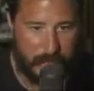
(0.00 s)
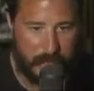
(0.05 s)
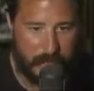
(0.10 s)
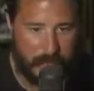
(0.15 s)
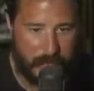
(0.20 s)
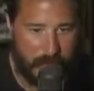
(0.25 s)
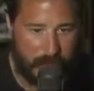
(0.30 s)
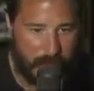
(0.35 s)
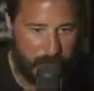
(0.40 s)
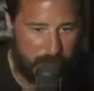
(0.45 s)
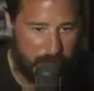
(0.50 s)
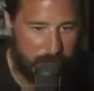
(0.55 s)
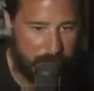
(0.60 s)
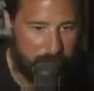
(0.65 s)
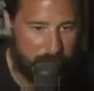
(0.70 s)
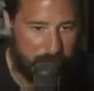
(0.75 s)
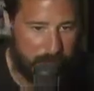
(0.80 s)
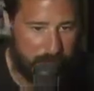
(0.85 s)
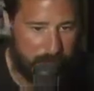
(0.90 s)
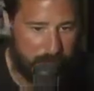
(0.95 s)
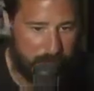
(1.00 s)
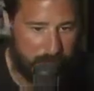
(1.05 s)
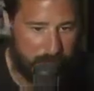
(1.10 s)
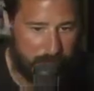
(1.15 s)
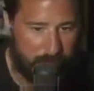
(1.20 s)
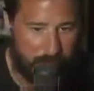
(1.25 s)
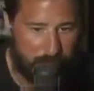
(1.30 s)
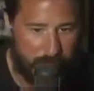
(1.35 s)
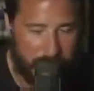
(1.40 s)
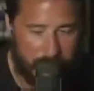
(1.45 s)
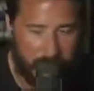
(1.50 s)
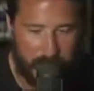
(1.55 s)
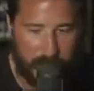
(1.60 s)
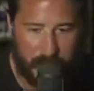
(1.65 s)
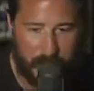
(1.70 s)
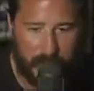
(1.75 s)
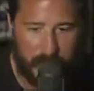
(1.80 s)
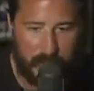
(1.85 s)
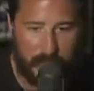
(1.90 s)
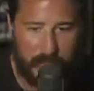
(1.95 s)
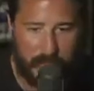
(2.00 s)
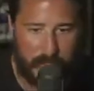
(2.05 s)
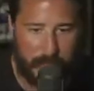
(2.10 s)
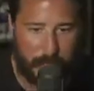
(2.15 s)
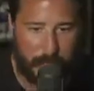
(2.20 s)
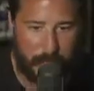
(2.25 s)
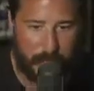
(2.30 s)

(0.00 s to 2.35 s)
So, um, looks like we'll